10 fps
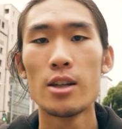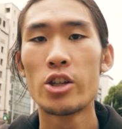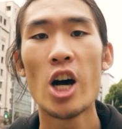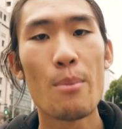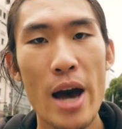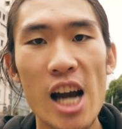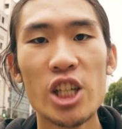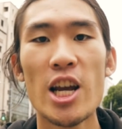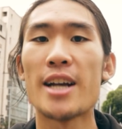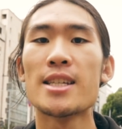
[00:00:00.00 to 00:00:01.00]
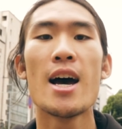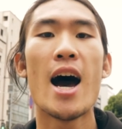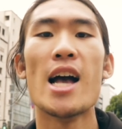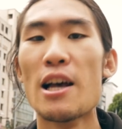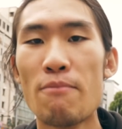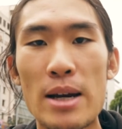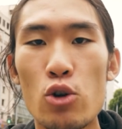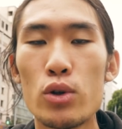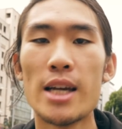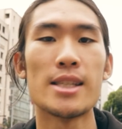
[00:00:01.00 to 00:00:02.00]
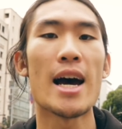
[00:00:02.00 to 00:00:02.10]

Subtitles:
top hashtags, I left my 2 cents,